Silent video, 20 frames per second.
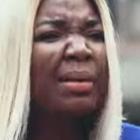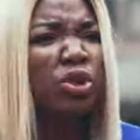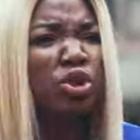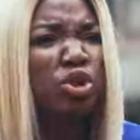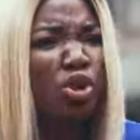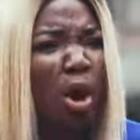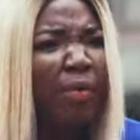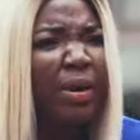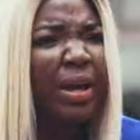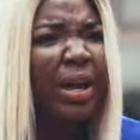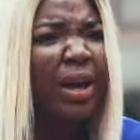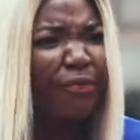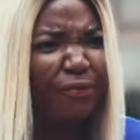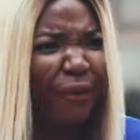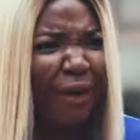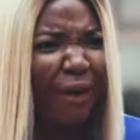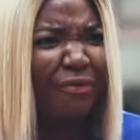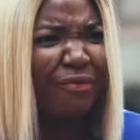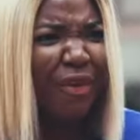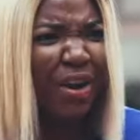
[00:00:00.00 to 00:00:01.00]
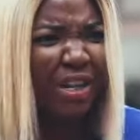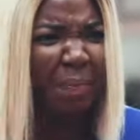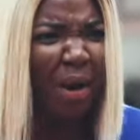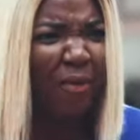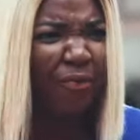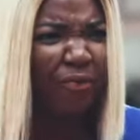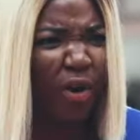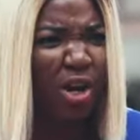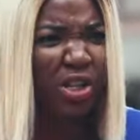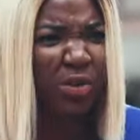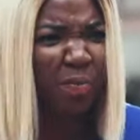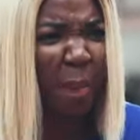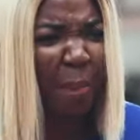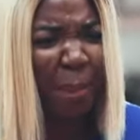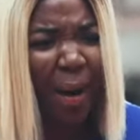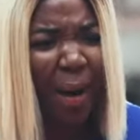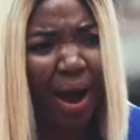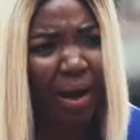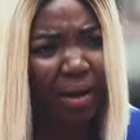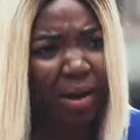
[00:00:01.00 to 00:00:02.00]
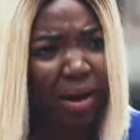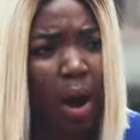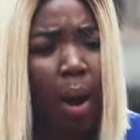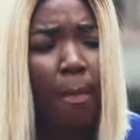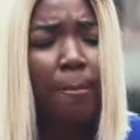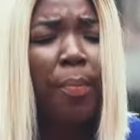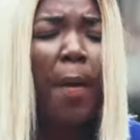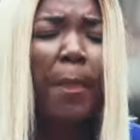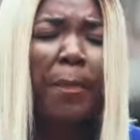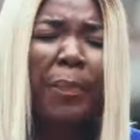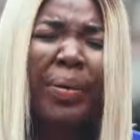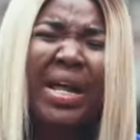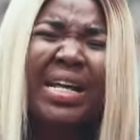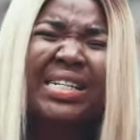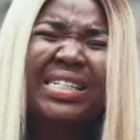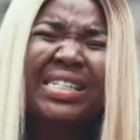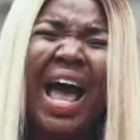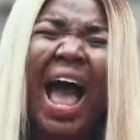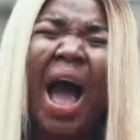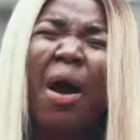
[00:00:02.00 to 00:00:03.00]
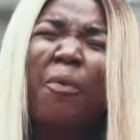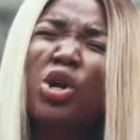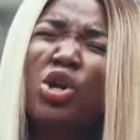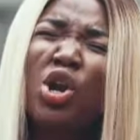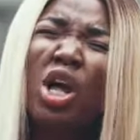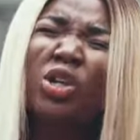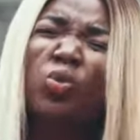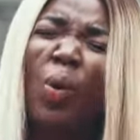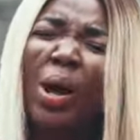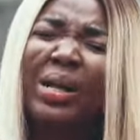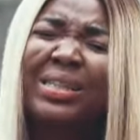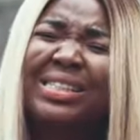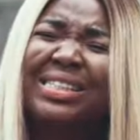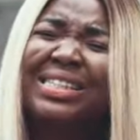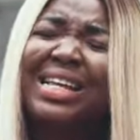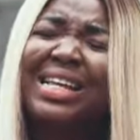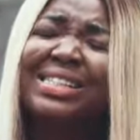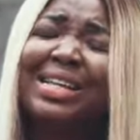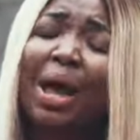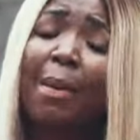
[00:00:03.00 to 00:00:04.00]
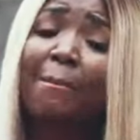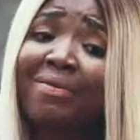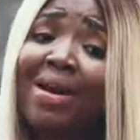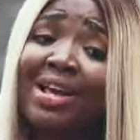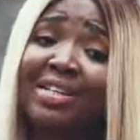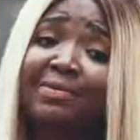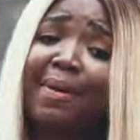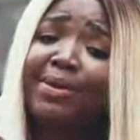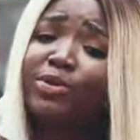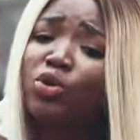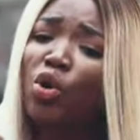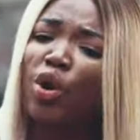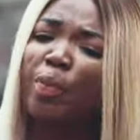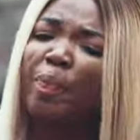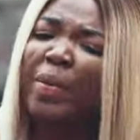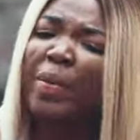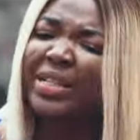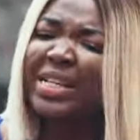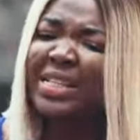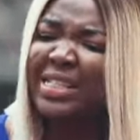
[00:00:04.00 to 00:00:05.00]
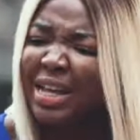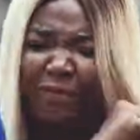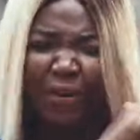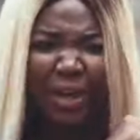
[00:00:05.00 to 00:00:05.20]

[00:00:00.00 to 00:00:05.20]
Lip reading: I am sorry if I raised my voice, Papa. But please, I will not want this embarrassment to repeat